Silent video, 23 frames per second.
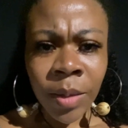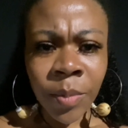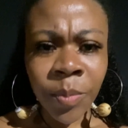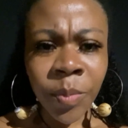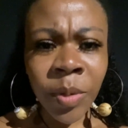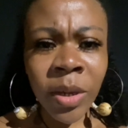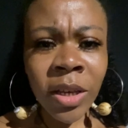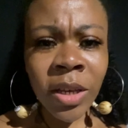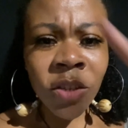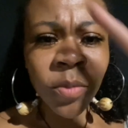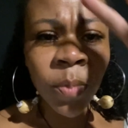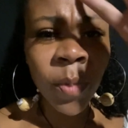
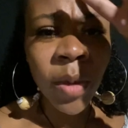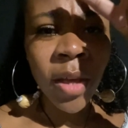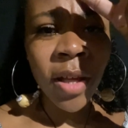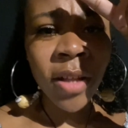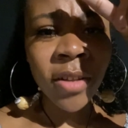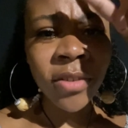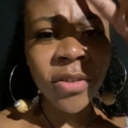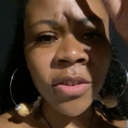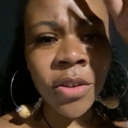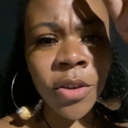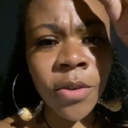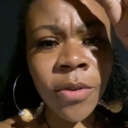Peace be
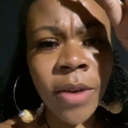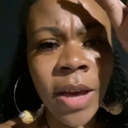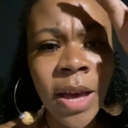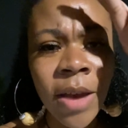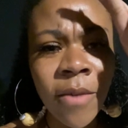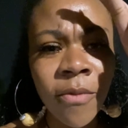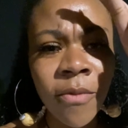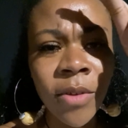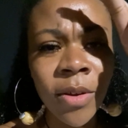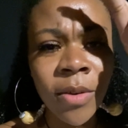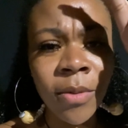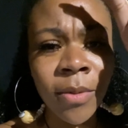unto you,
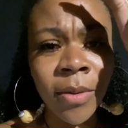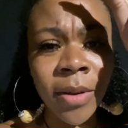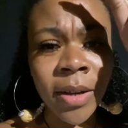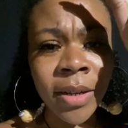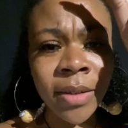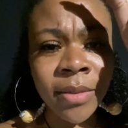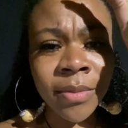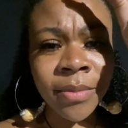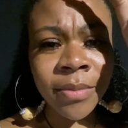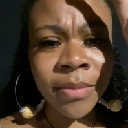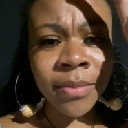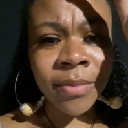everyone.
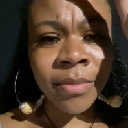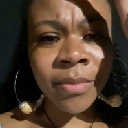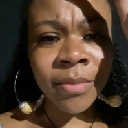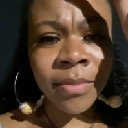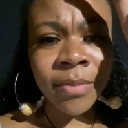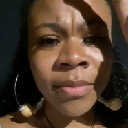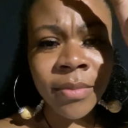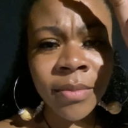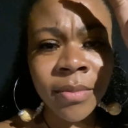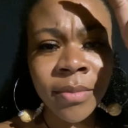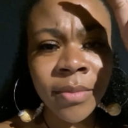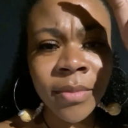
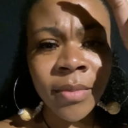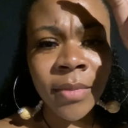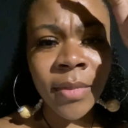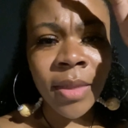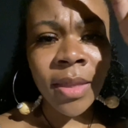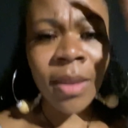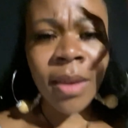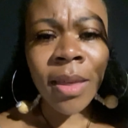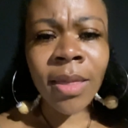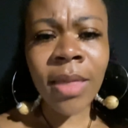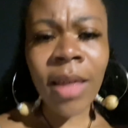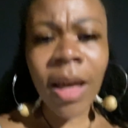
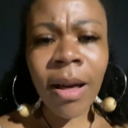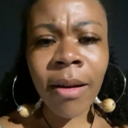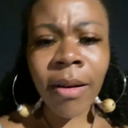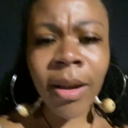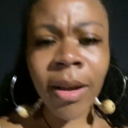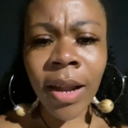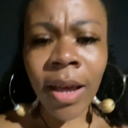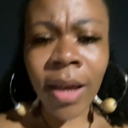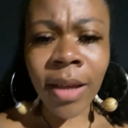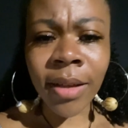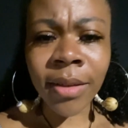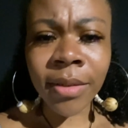
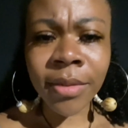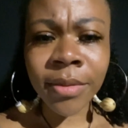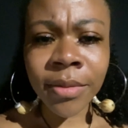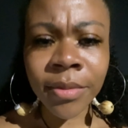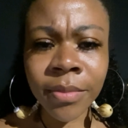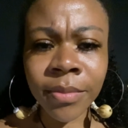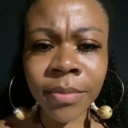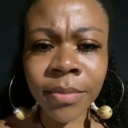Thawara.